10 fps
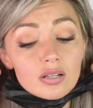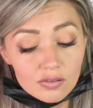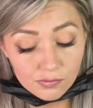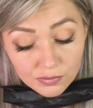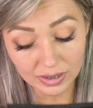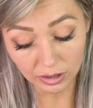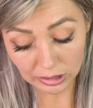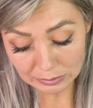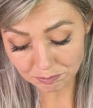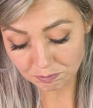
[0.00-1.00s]

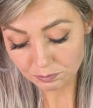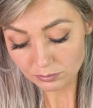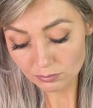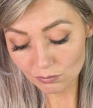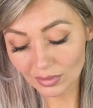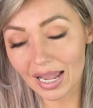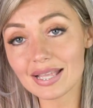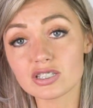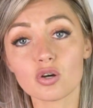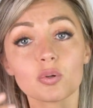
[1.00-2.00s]
feel
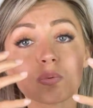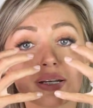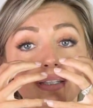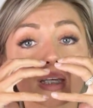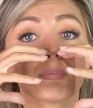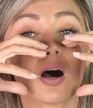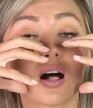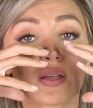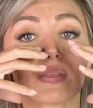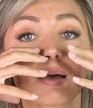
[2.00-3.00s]
as though we want to keep
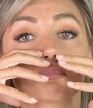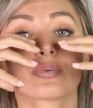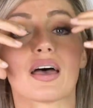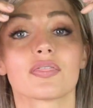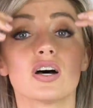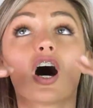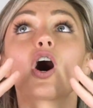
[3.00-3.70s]
all of that breath